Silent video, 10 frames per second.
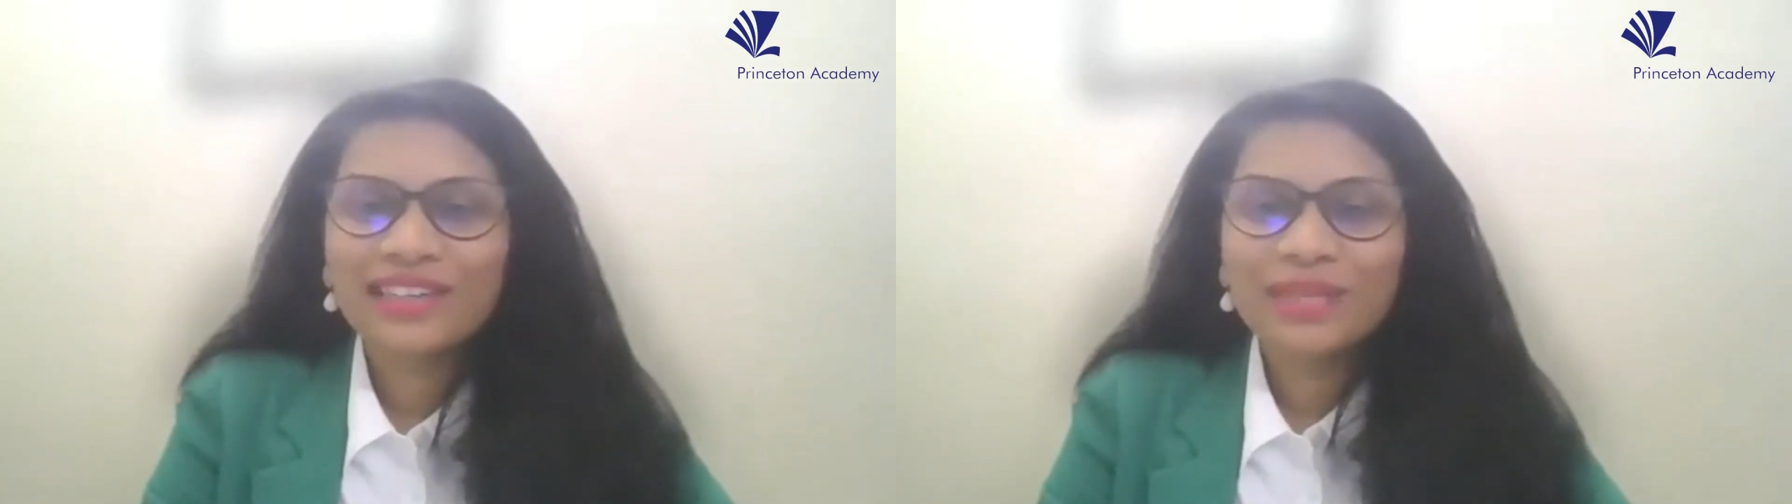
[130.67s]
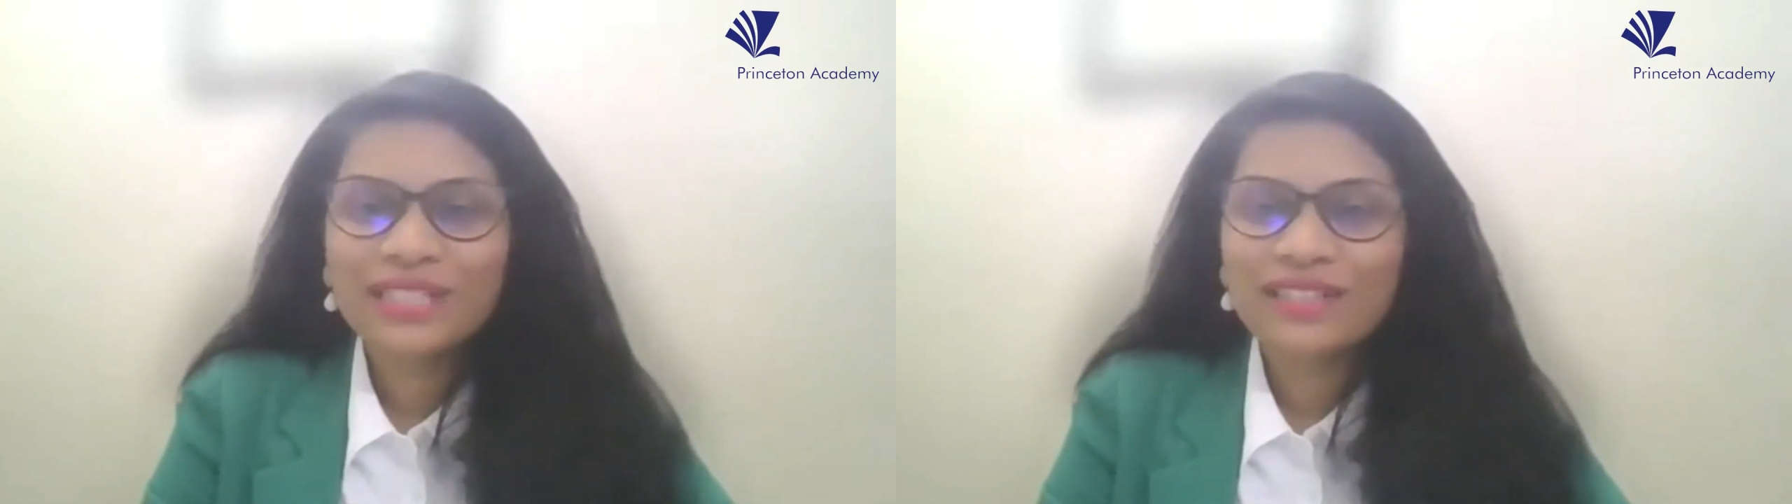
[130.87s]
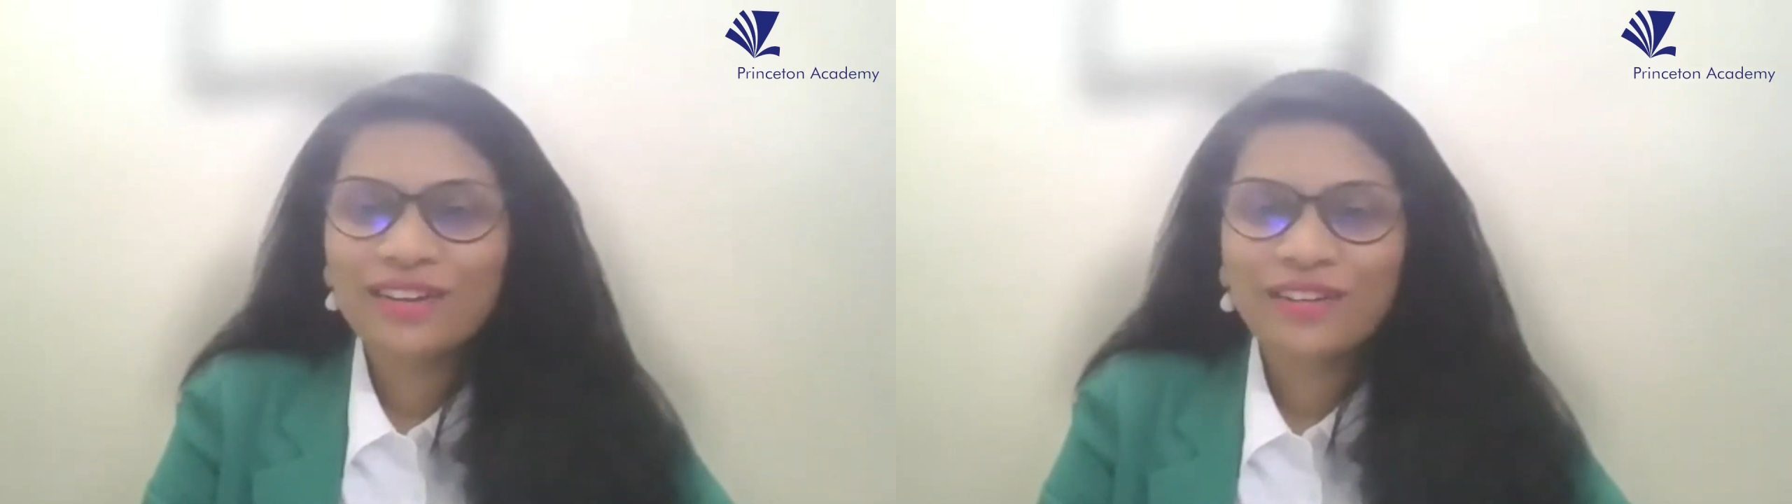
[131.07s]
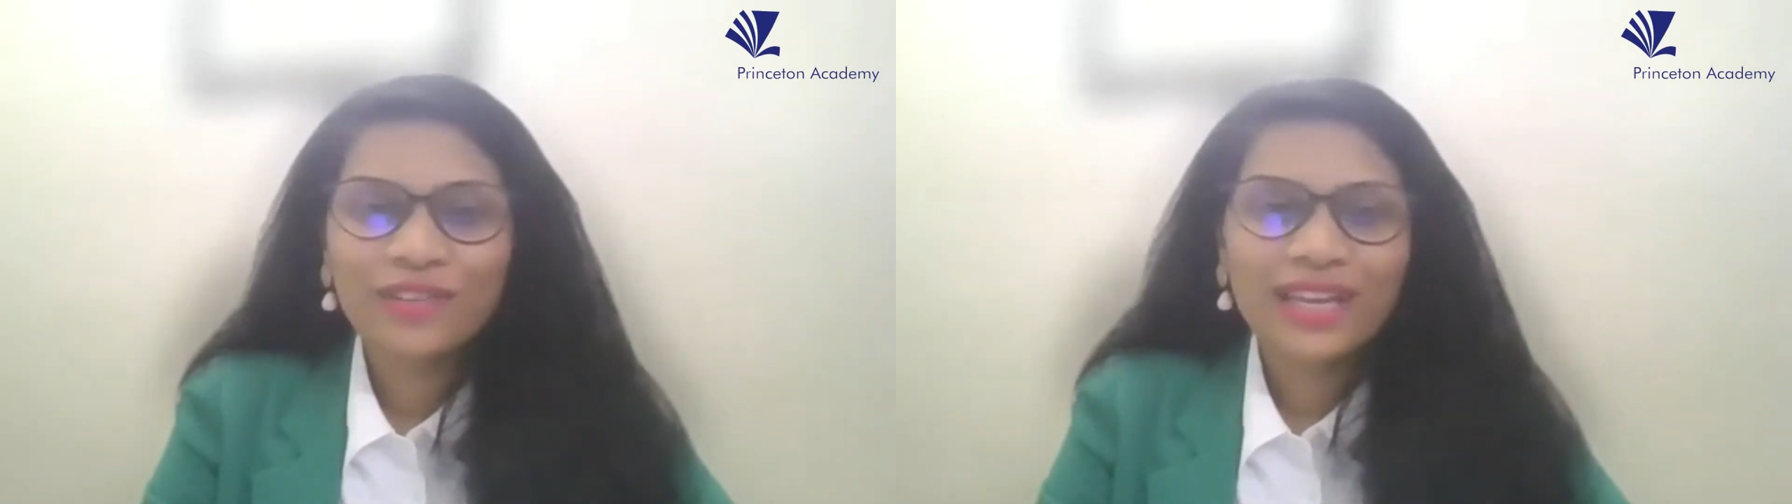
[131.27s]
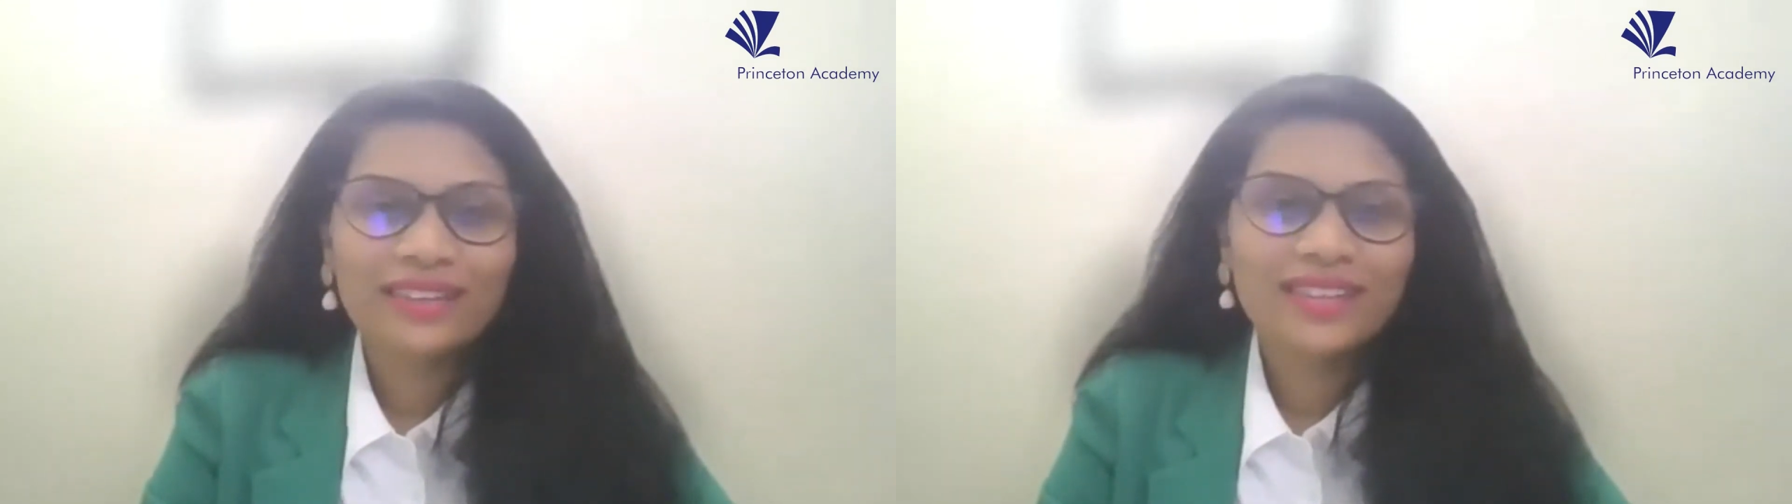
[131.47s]
Really means a lot
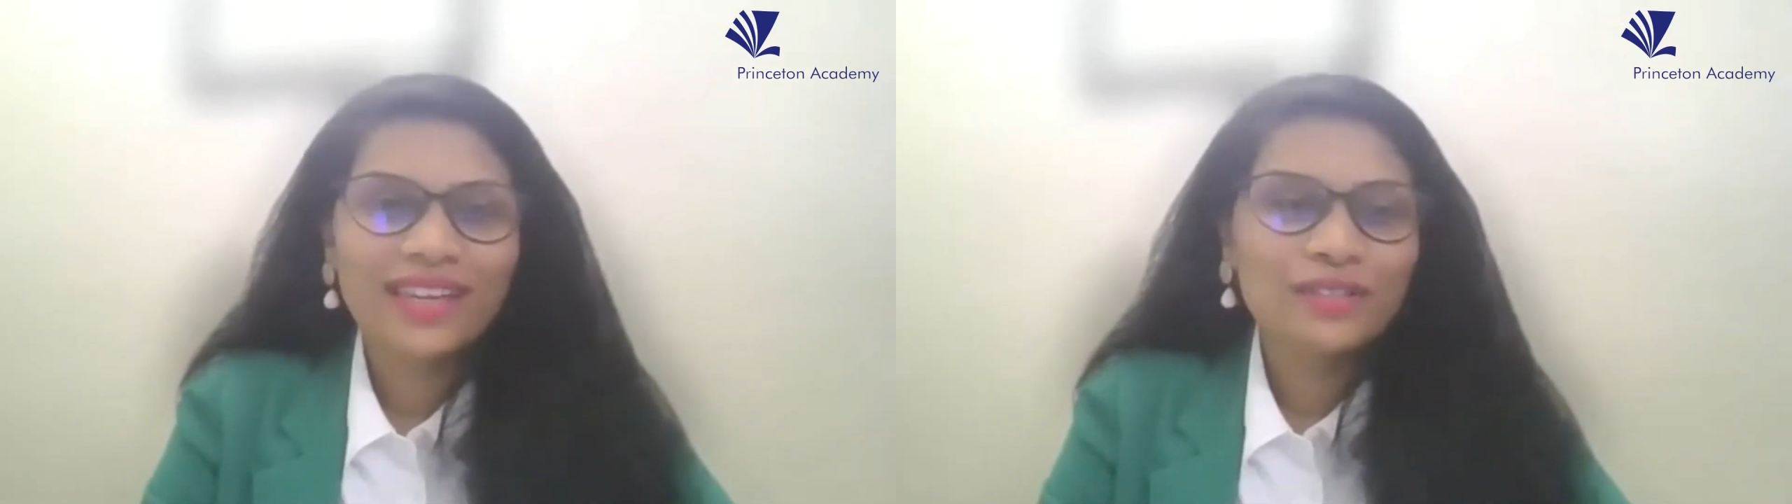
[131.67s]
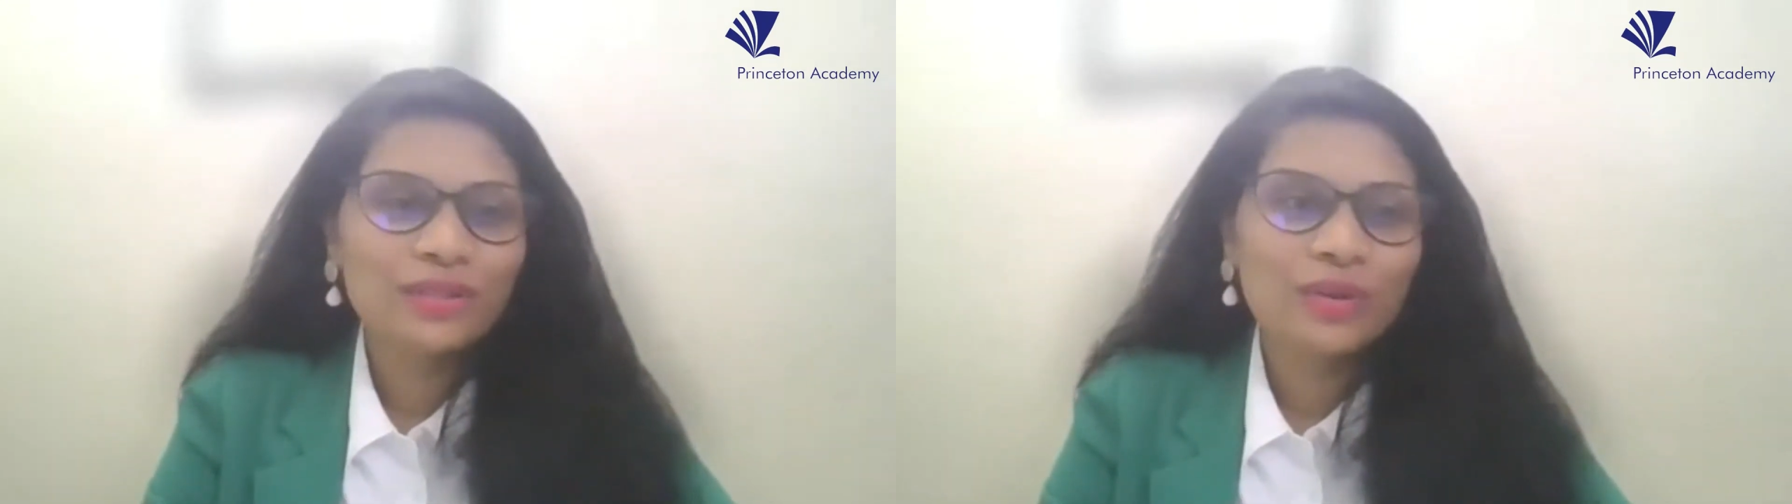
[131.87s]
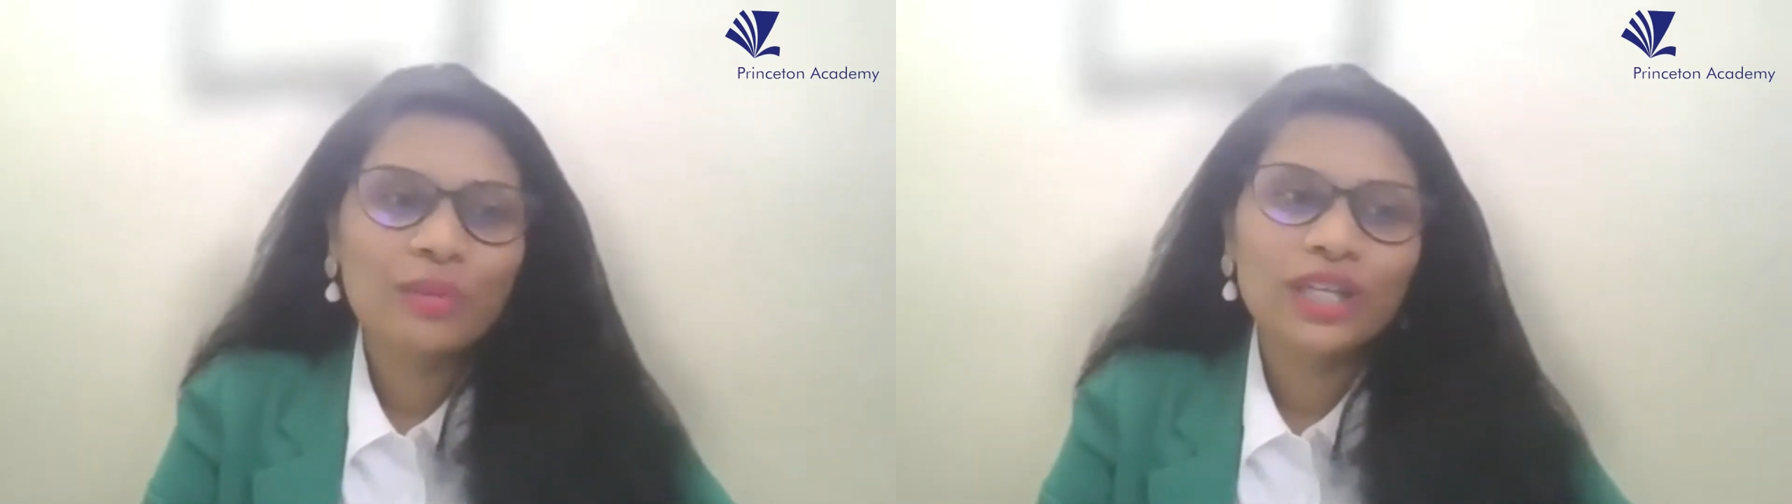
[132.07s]
for that. Thank you so